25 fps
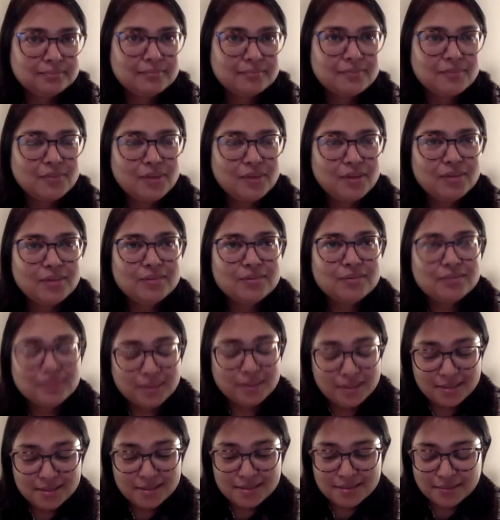Wow,
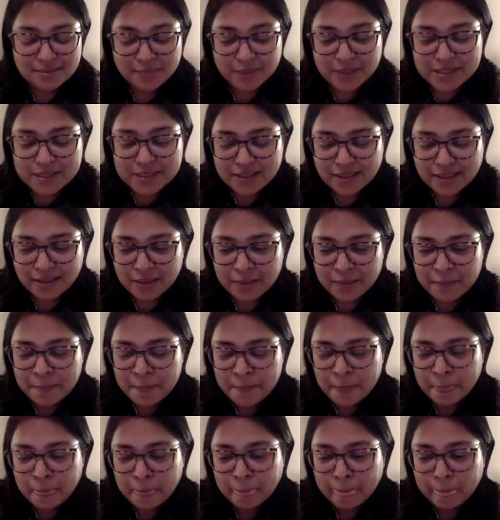this is amazing.
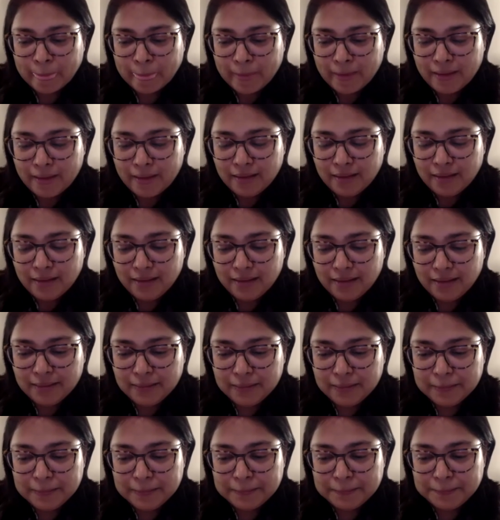
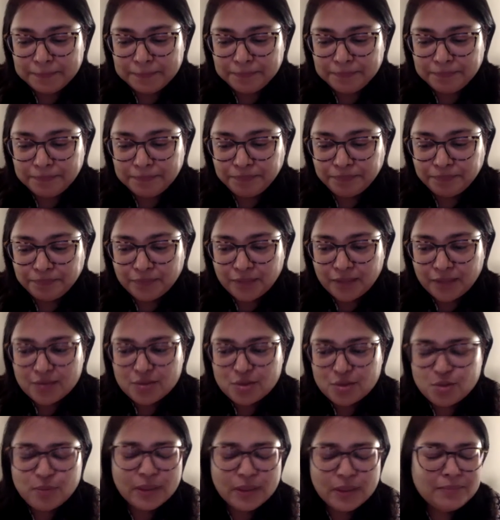Um,
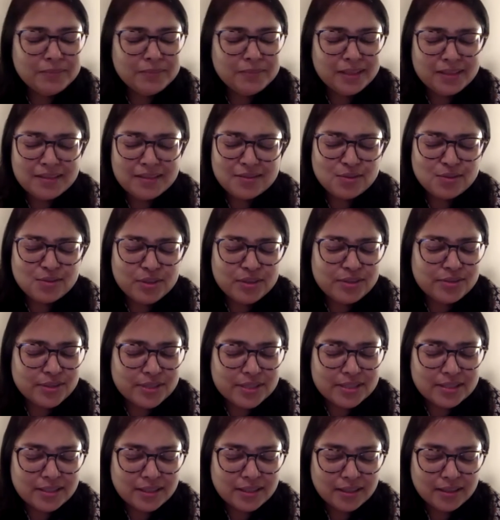so, ma'am, it's so
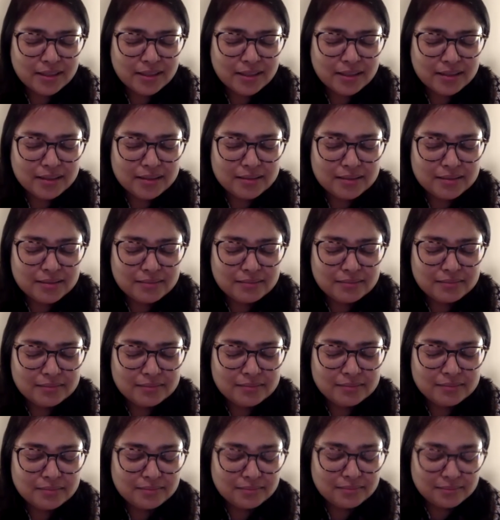interesting that
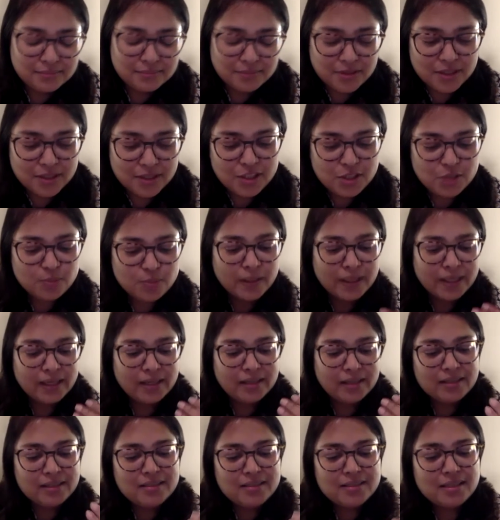just by
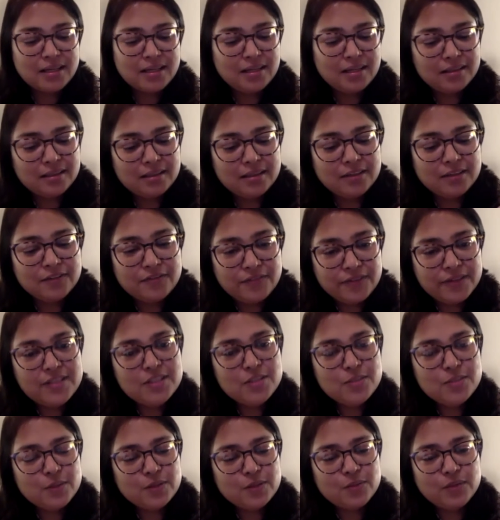understanding the
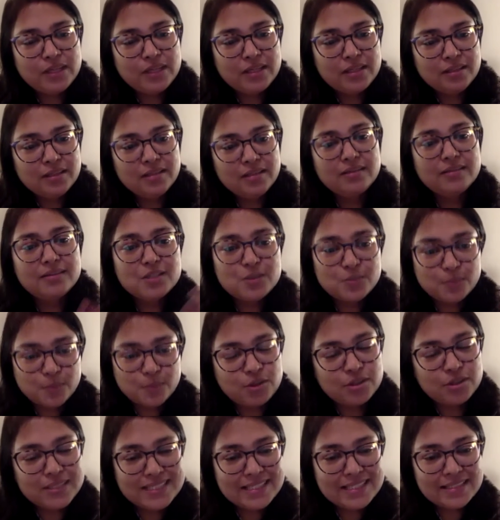difference between
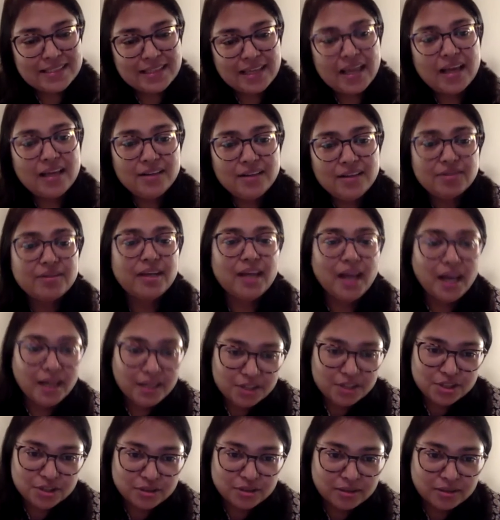response and
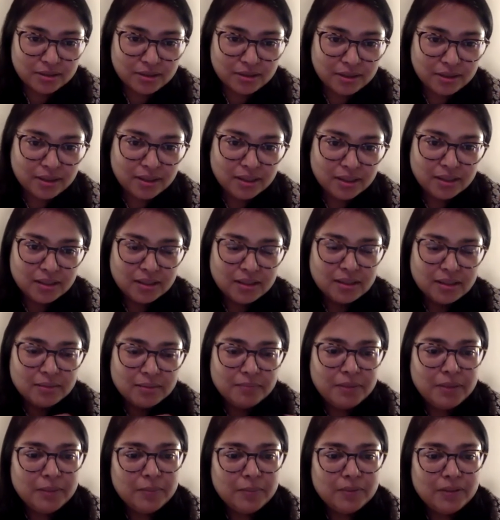reaction,
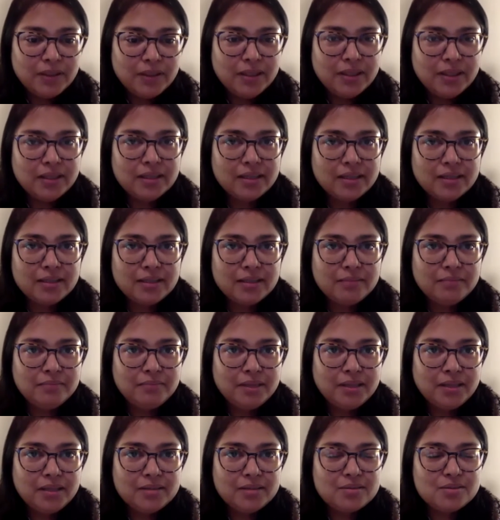people can
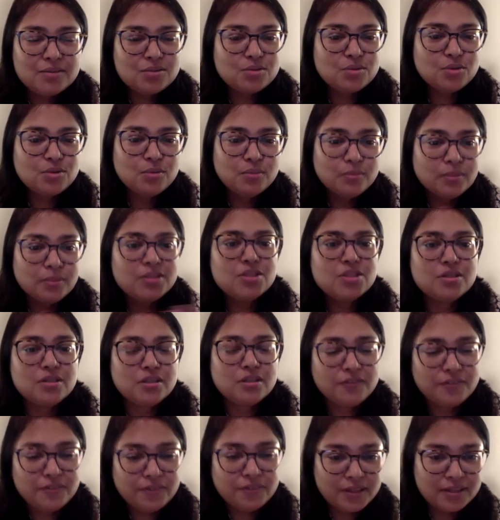make so much
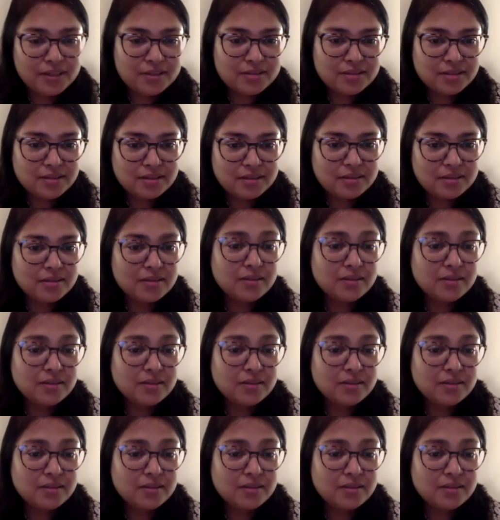difference in their